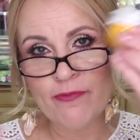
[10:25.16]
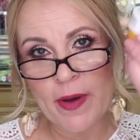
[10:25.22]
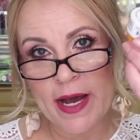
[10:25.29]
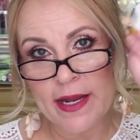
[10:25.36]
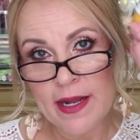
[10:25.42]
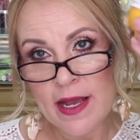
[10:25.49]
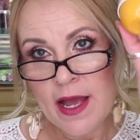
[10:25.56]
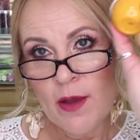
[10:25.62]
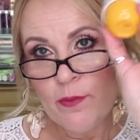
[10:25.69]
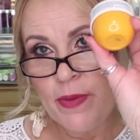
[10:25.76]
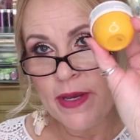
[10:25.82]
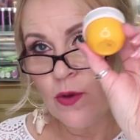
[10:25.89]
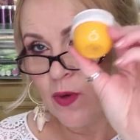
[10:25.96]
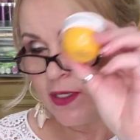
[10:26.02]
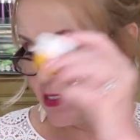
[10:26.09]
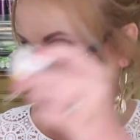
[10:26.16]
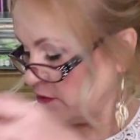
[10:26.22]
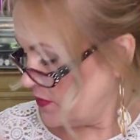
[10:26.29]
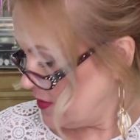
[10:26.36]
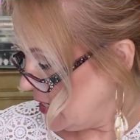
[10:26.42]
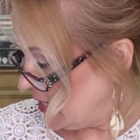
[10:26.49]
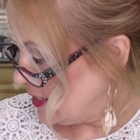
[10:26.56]
bought big ones
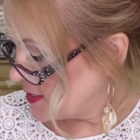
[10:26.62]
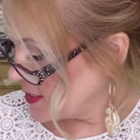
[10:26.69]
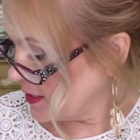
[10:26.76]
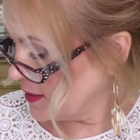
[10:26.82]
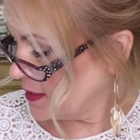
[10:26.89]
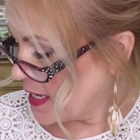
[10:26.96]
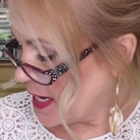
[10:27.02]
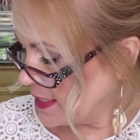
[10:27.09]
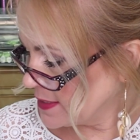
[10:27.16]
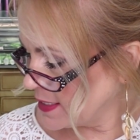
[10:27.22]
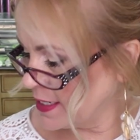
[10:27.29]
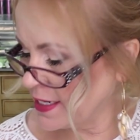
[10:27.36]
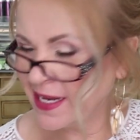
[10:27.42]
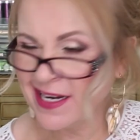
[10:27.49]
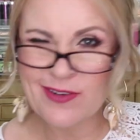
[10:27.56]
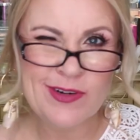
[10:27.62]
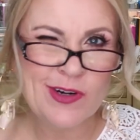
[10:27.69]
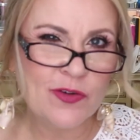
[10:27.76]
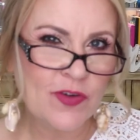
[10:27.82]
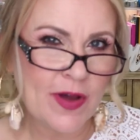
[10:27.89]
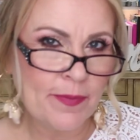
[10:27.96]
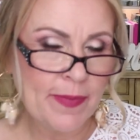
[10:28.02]
of these a lot and I don't know
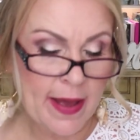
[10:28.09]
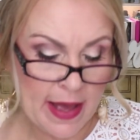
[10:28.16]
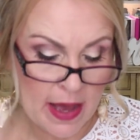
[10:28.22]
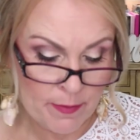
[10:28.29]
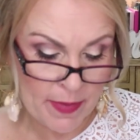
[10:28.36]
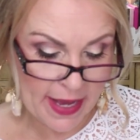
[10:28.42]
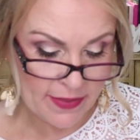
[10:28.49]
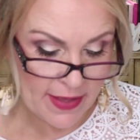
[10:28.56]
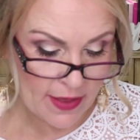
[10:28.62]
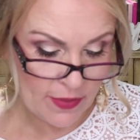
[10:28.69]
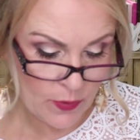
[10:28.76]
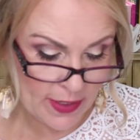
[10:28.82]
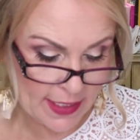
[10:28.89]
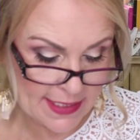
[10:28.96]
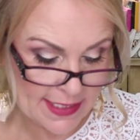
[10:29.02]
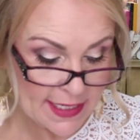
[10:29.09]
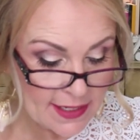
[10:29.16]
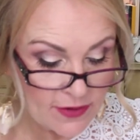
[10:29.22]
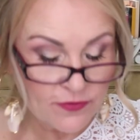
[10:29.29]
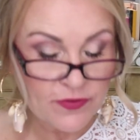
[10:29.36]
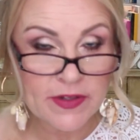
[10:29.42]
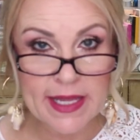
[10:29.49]
if I'll buy the other one because I
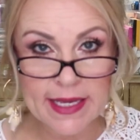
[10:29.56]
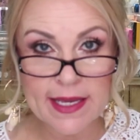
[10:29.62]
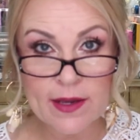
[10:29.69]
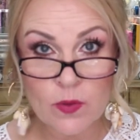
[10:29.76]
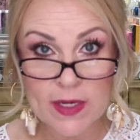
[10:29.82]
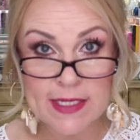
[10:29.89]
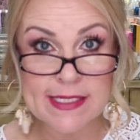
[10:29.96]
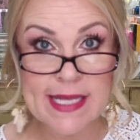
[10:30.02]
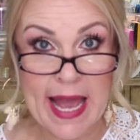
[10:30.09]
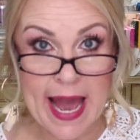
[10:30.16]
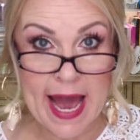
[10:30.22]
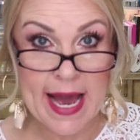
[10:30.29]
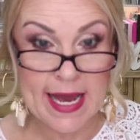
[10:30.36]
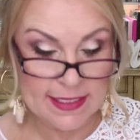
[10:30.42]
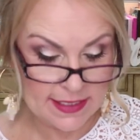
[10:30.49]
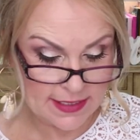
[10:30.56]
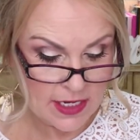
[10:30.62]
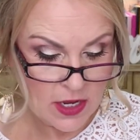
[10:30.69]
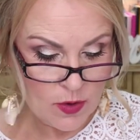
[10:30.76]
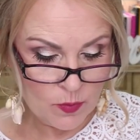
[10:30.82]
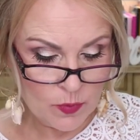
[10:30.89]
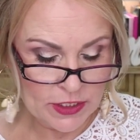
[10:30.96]
didn't feel like it was as
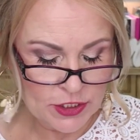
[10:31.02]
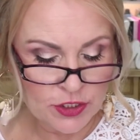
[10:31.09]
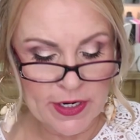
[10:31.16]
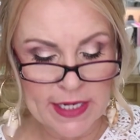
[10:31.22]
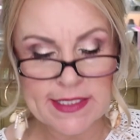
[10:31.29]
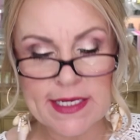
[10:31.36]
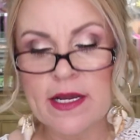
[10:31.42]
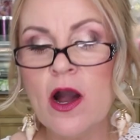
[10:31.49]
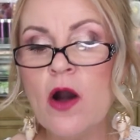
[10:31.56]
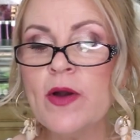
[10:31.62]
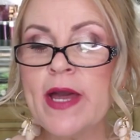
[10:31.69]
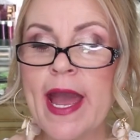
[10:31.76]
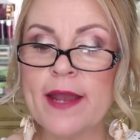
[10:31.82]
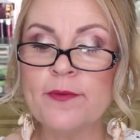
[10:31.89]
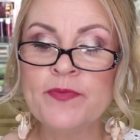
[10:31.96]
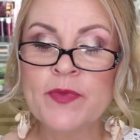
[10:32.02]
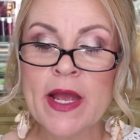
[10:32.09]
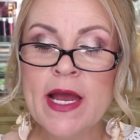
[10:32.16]
moisturizing. Okay.